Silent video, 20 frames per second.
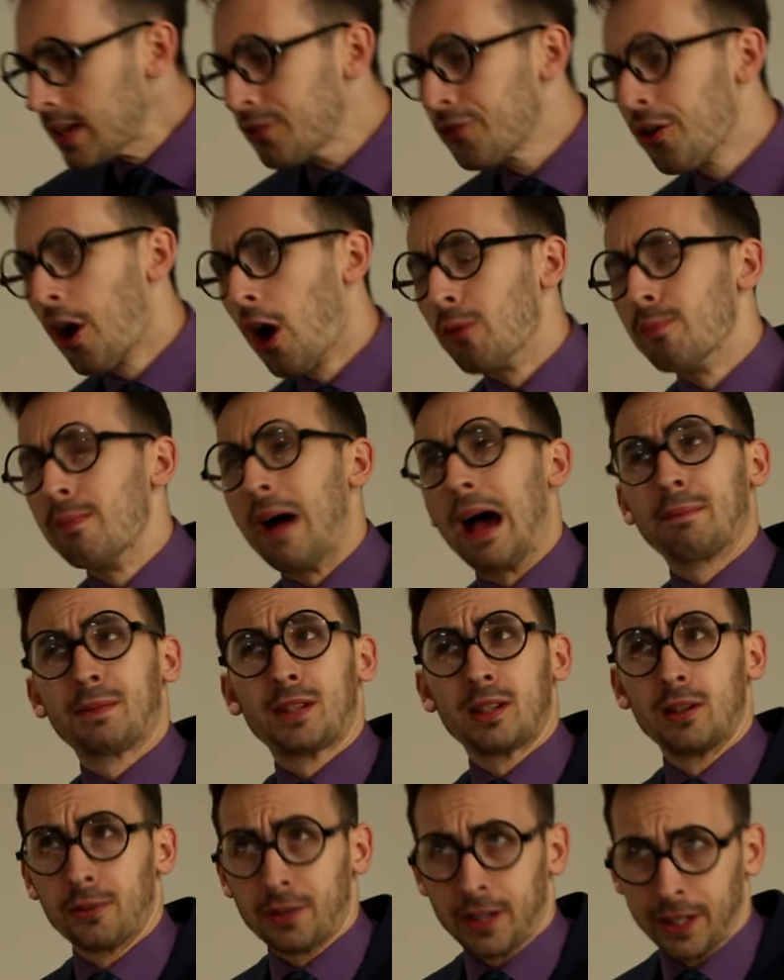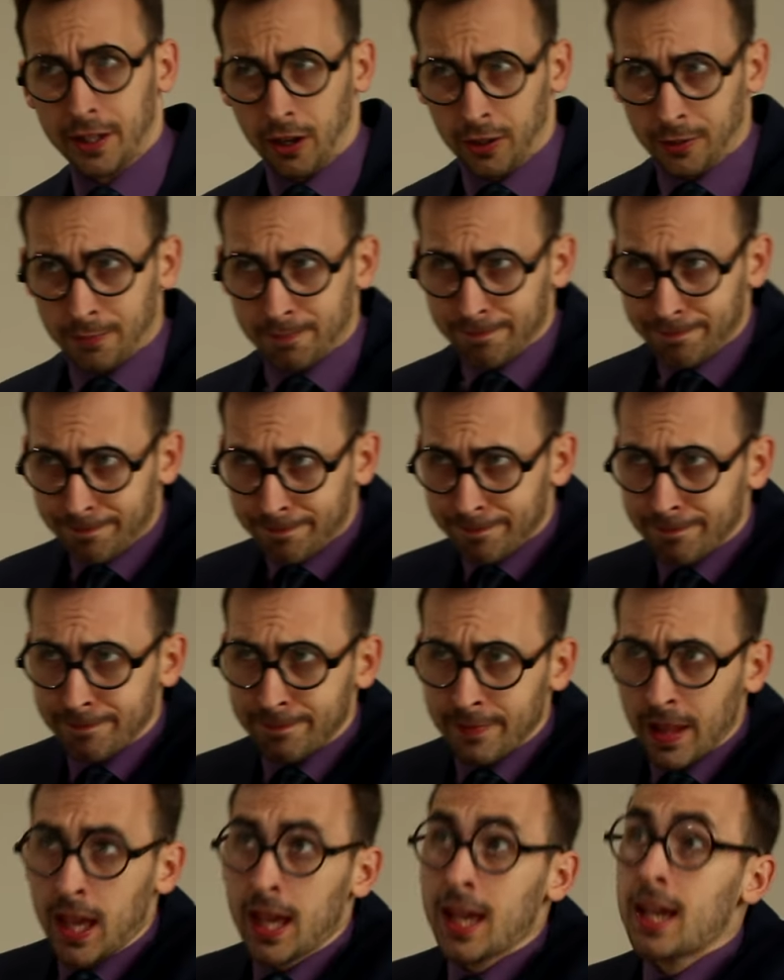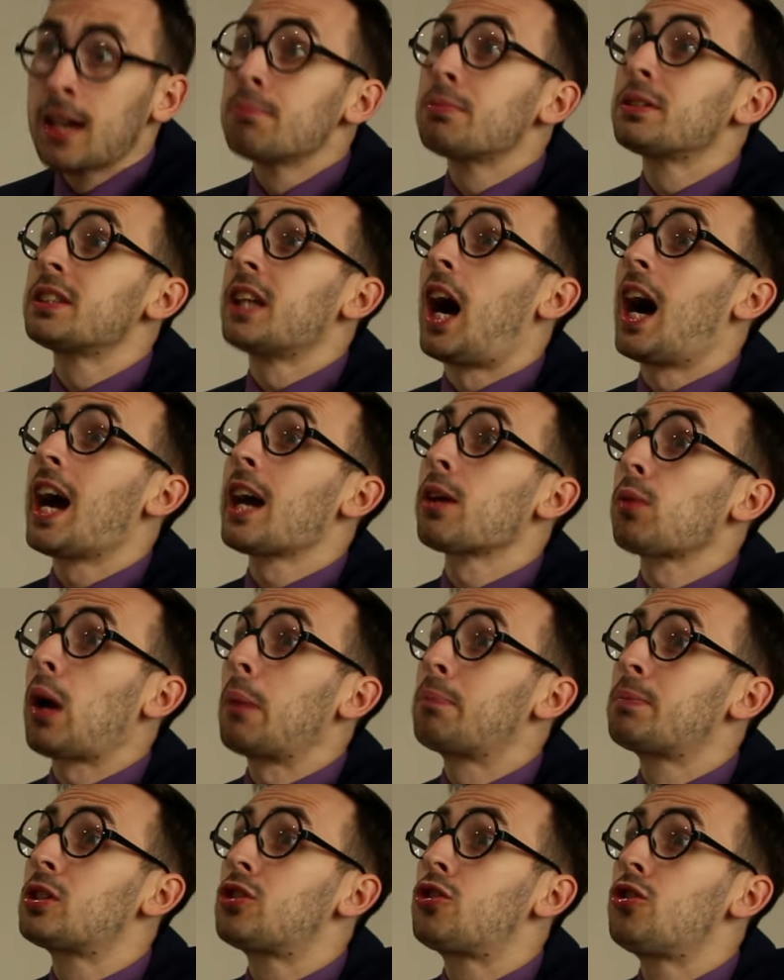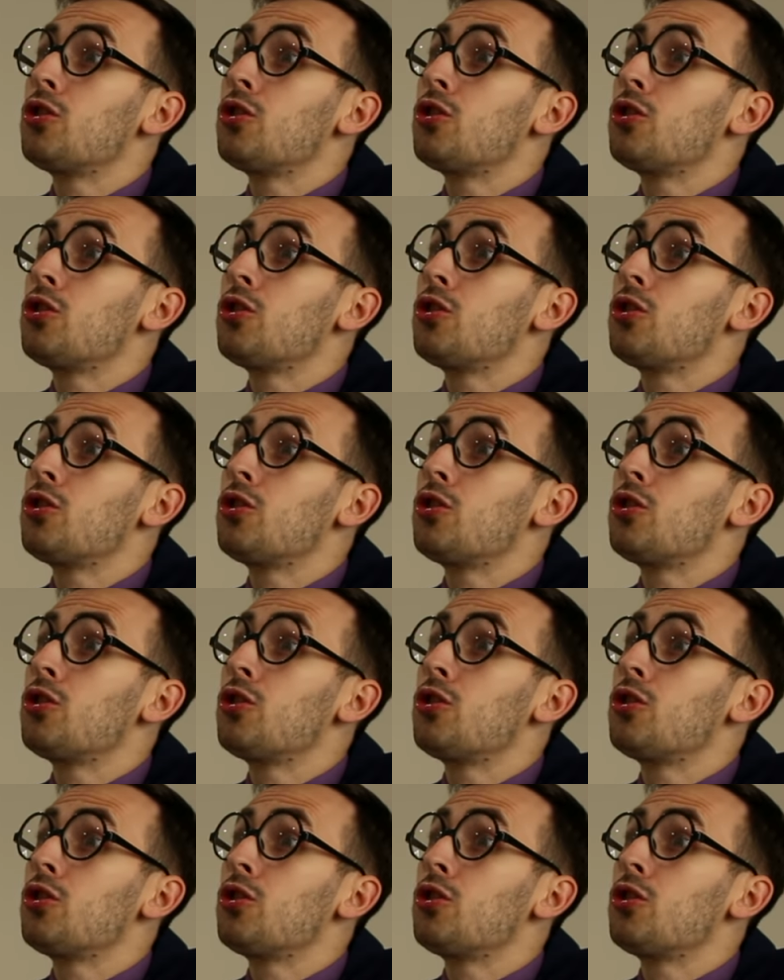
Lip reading: No, absolutely not. But the higher-ups